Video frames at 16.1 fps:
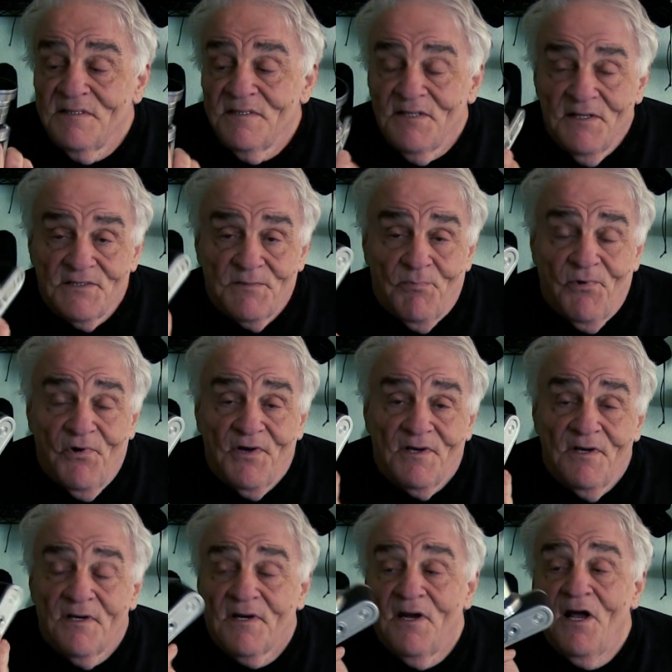it's a pretty
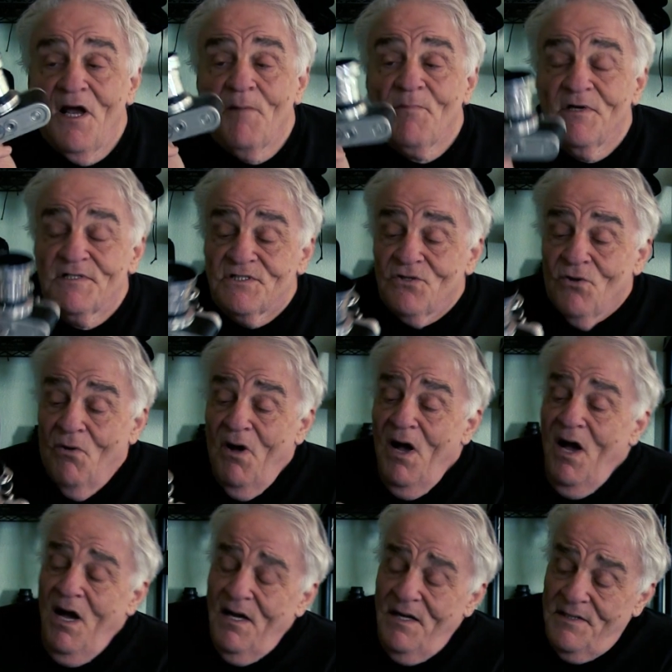good camera. So
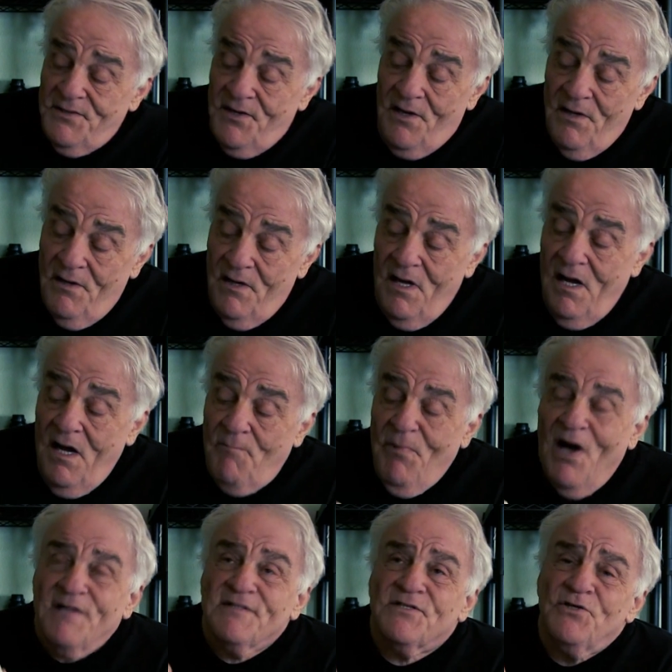
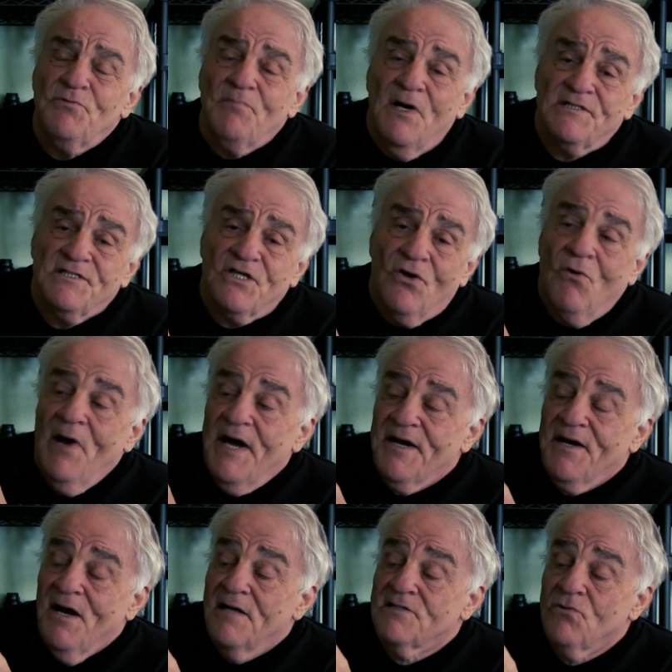about 2 months ago,
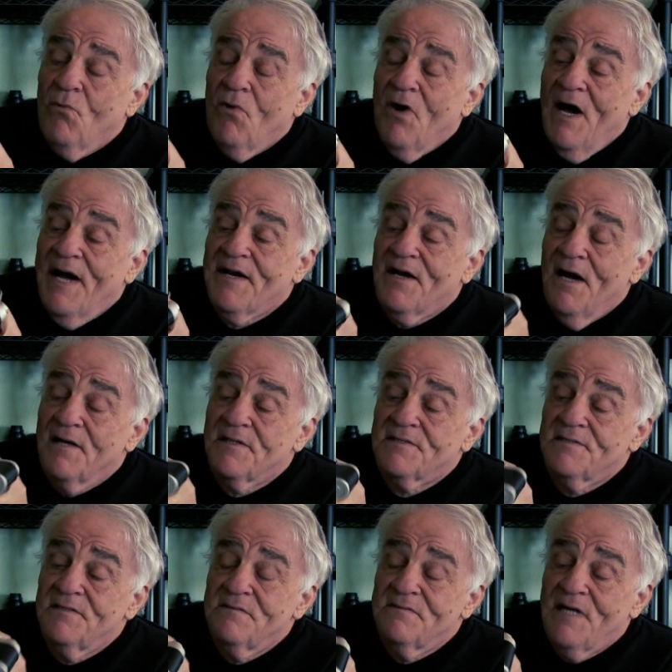
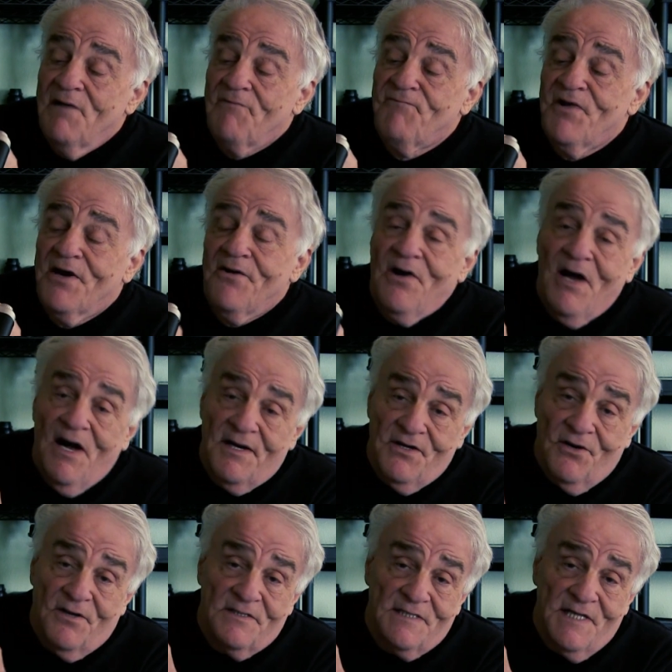I figured out
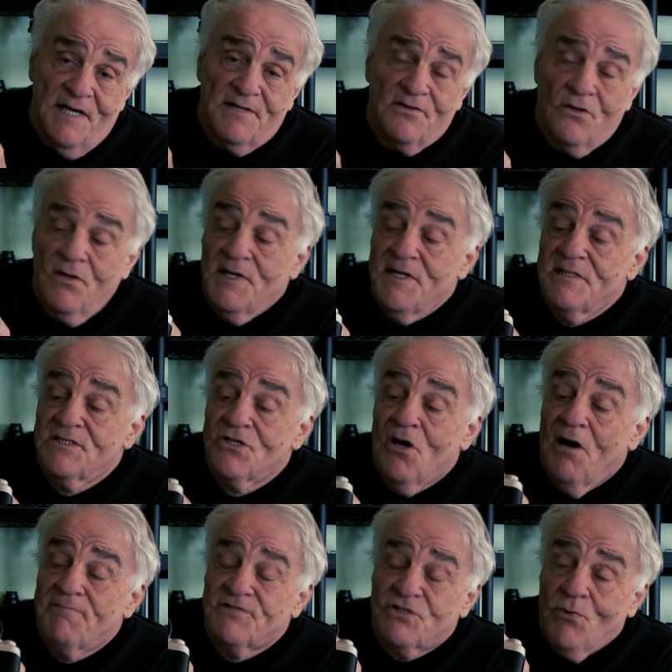you could take the lens
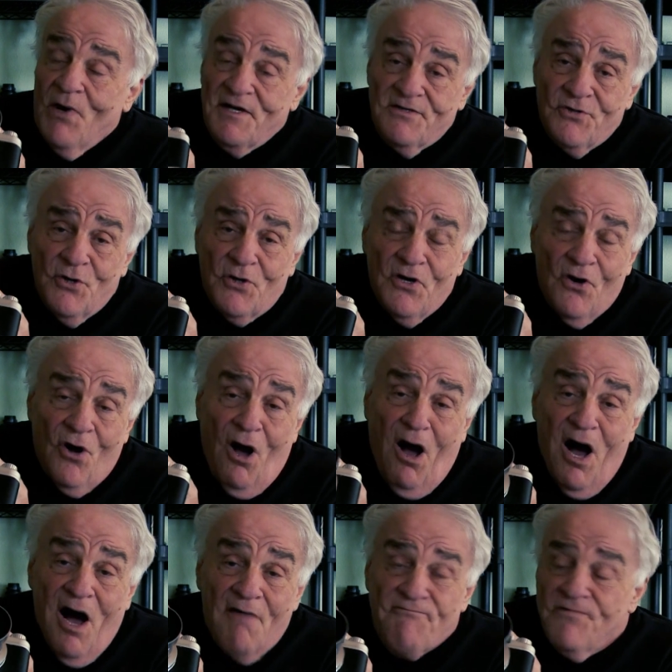off, so I took it
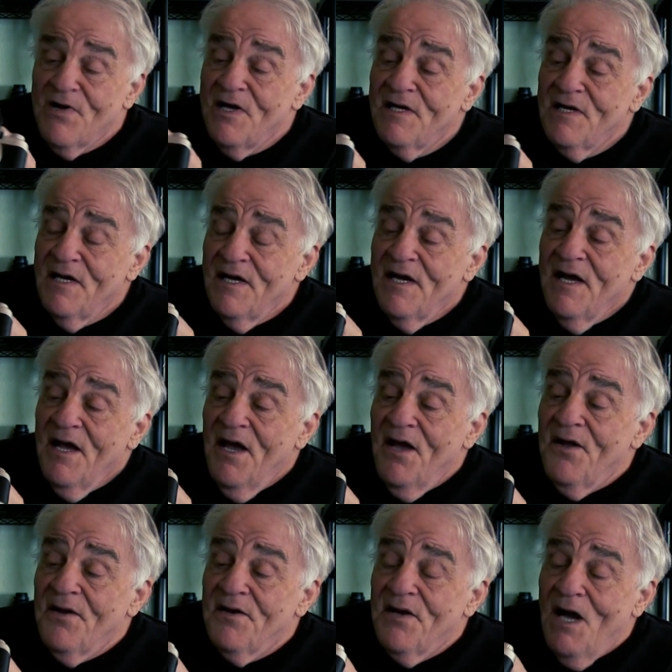off,
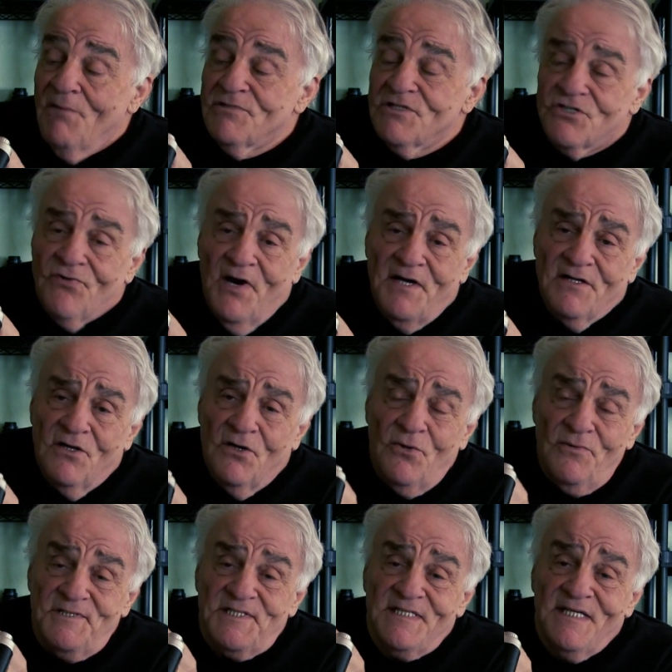and I was trying to
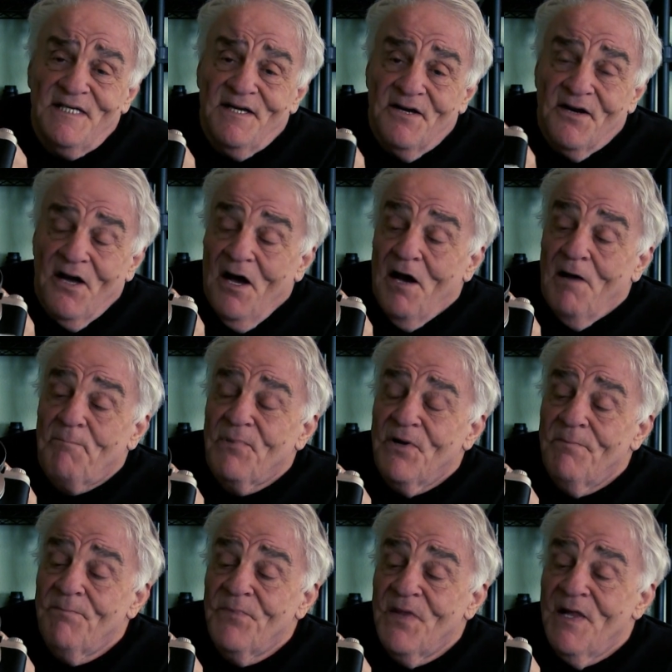loosen it up,
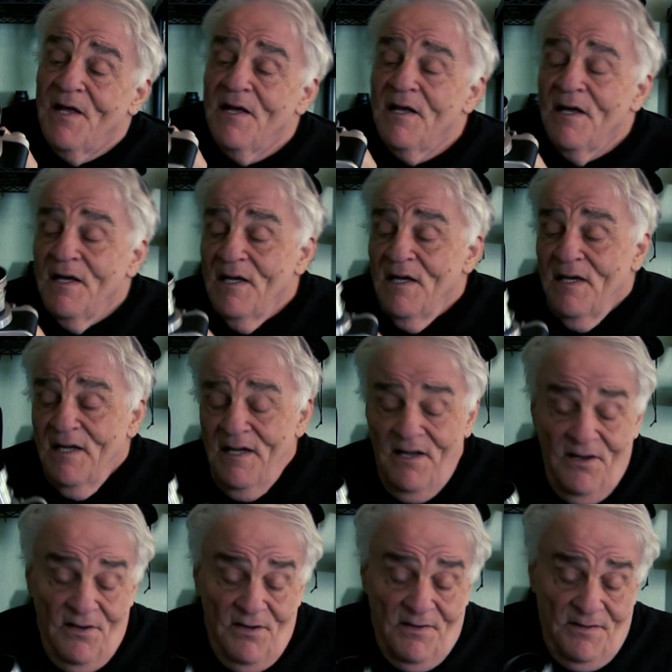
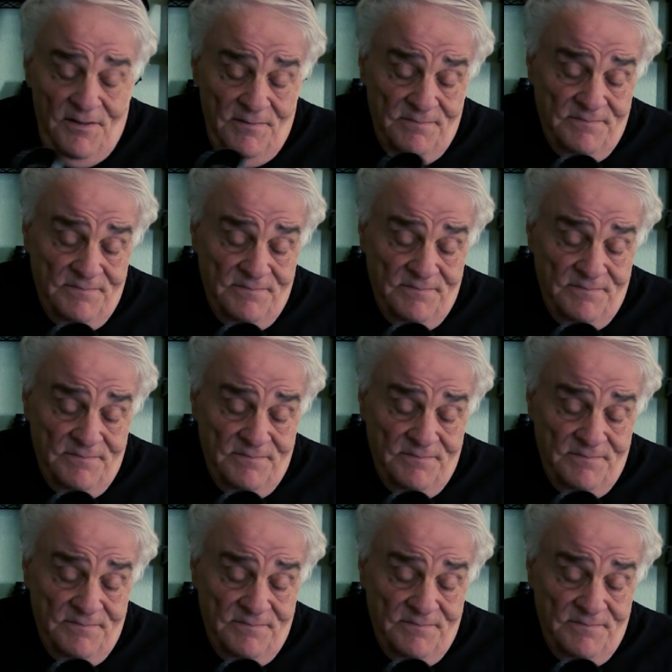and